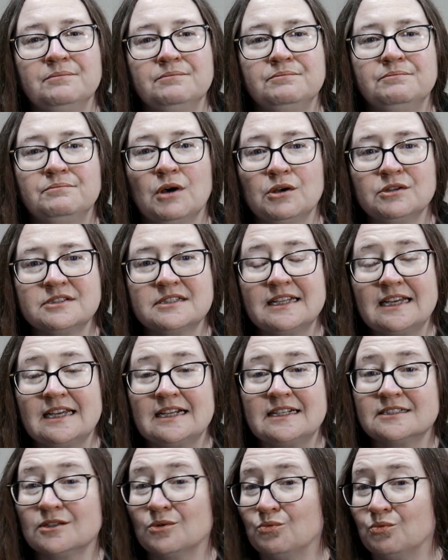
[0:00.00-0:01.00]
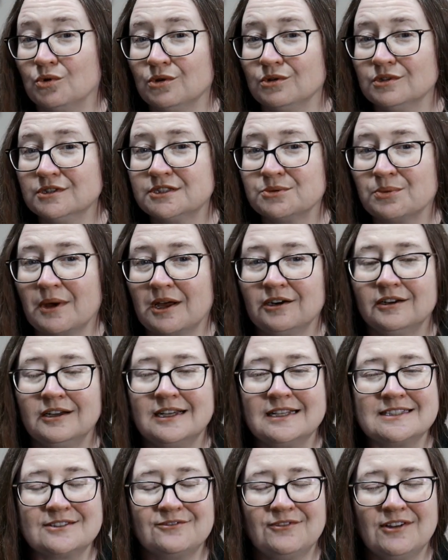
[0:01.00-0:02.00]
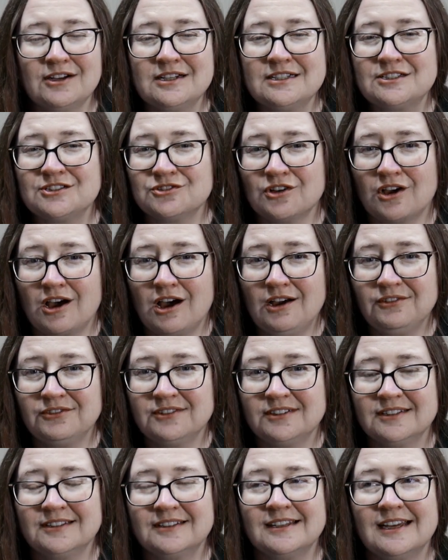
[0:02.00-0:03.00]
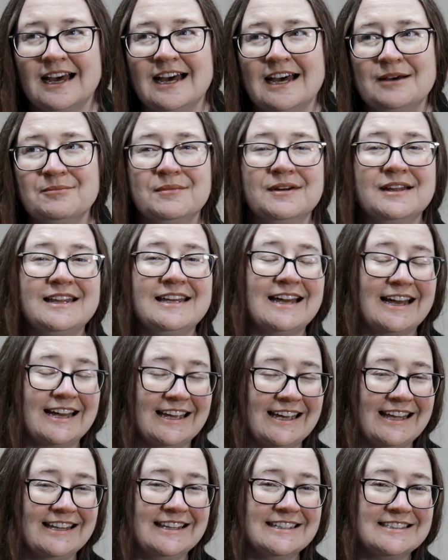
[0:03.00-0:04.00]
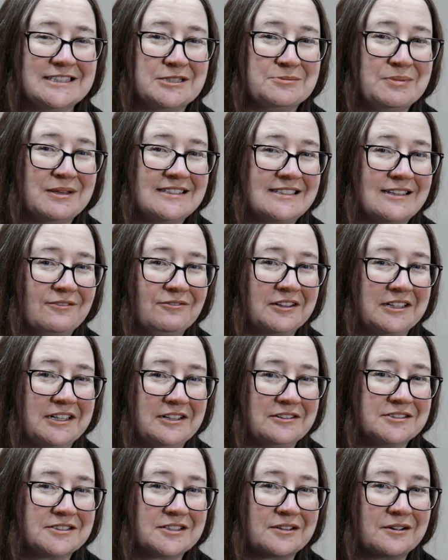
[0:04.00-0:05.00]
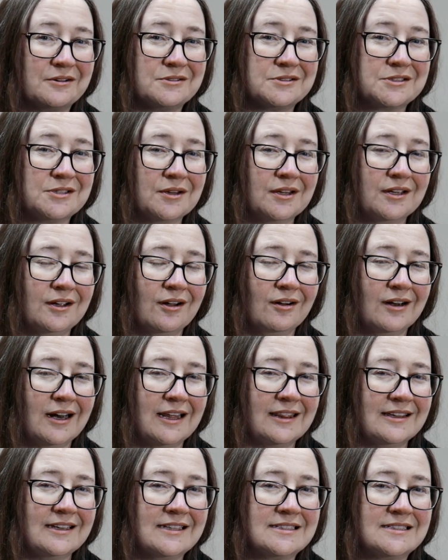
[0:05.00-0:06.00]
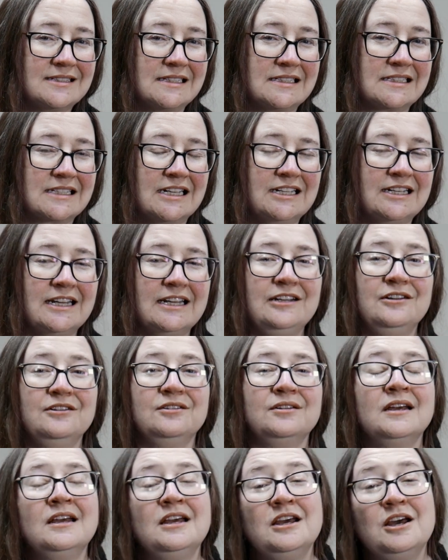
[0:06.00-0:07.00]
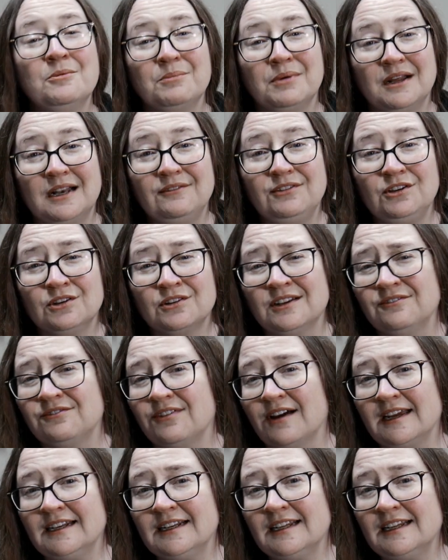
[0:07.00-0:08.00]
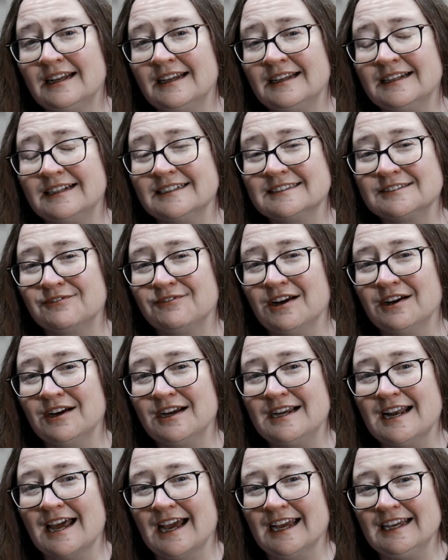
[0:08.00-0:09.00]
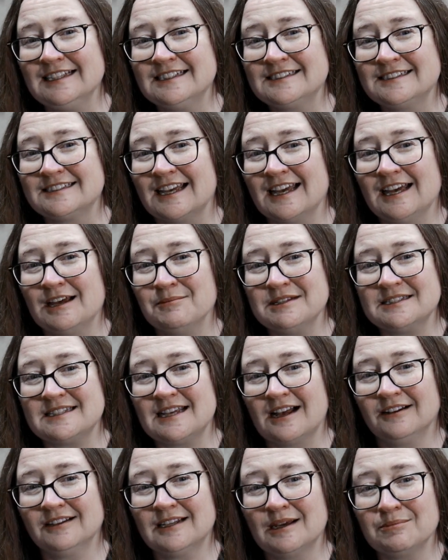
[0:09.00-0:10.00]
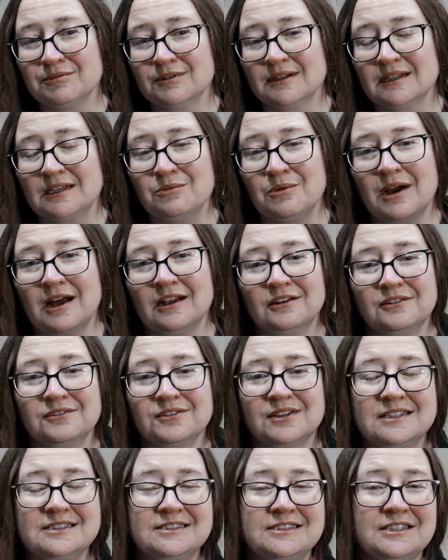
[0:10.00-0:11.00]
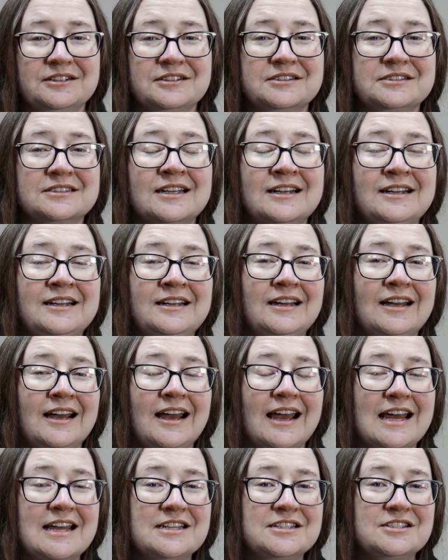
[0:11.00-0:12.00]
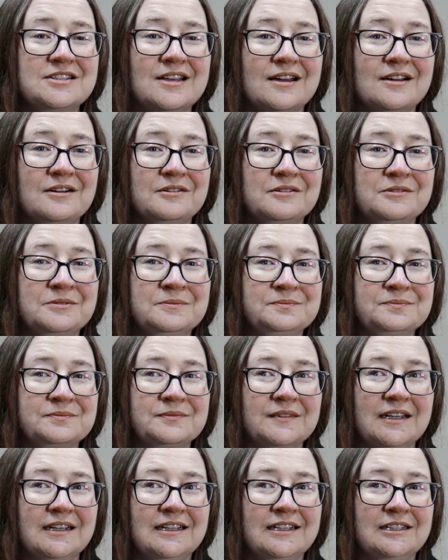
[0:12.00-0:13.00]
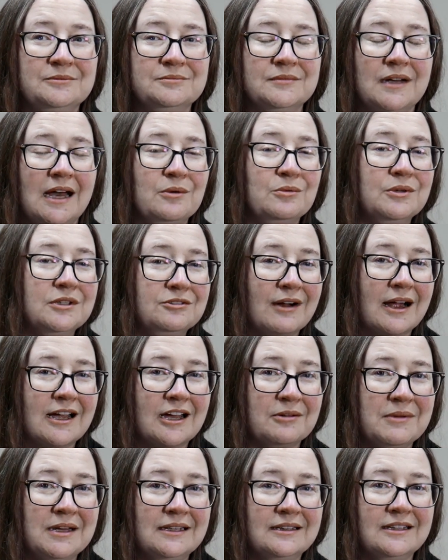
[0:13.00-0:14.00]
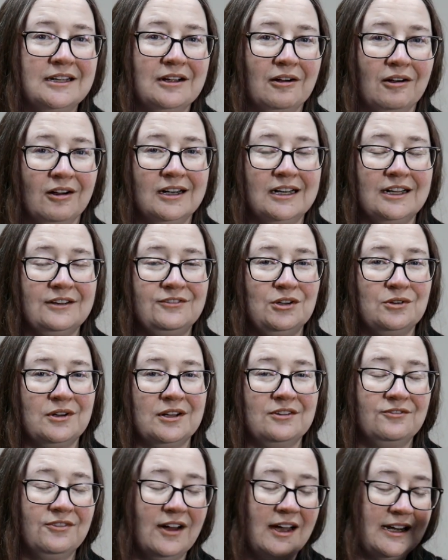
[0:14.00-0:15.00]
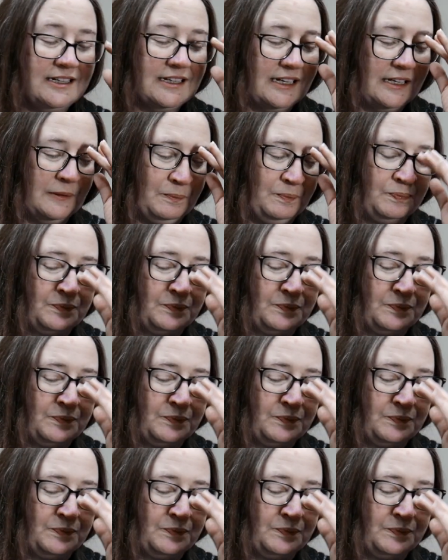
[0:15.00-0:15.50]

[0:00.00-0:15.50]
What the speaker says: mostly it is a wool sweater. It's very soft. Again, this has been several years ago, so the yarn I think is discontinued, but if you can find it, it is very nice. It's held up really well over these years, and so I would recommend the yarn if you can find it.